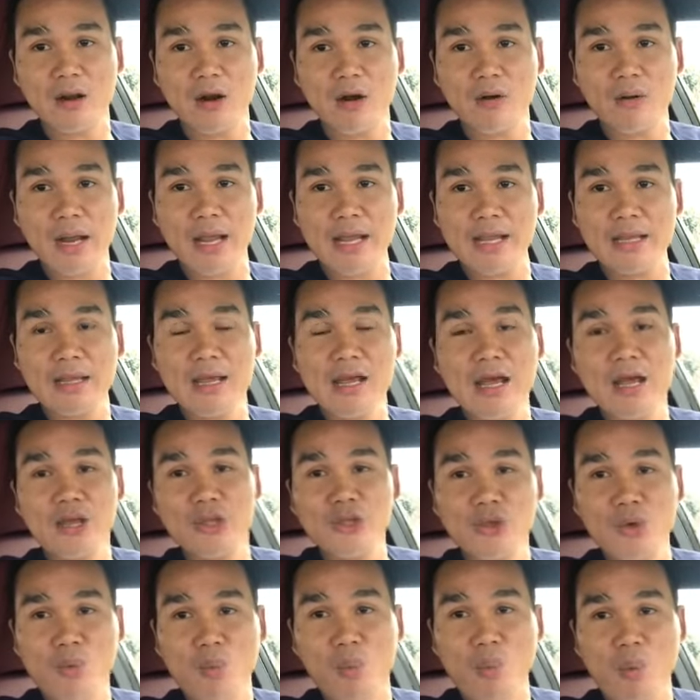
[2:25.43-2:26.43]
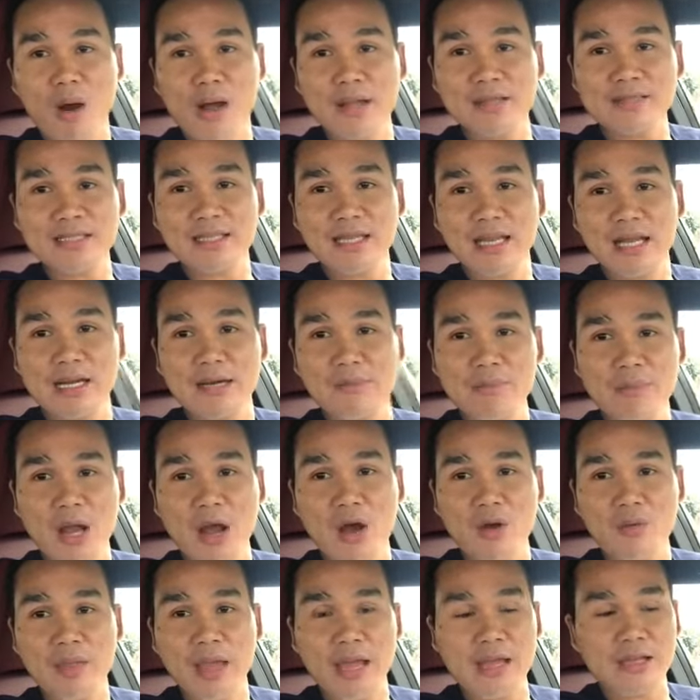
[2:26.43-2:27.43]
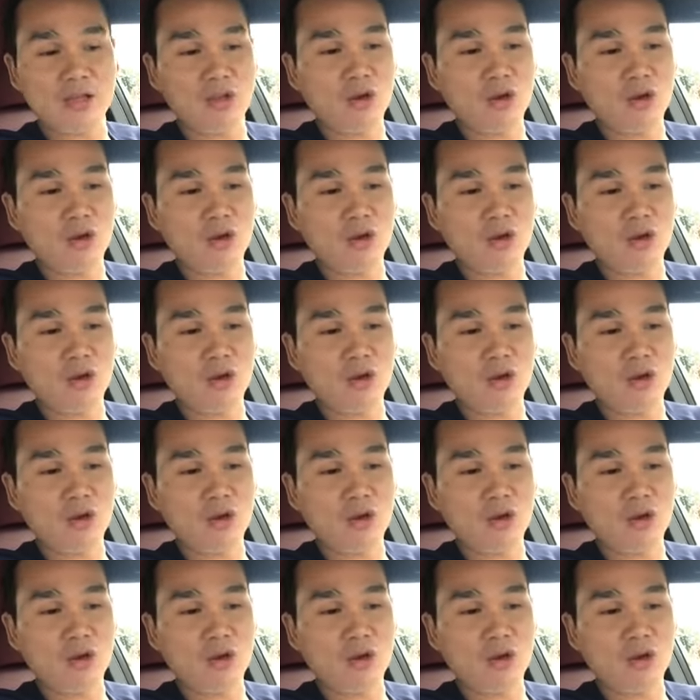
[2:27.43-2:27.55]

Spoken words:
All right, you want to let them know that.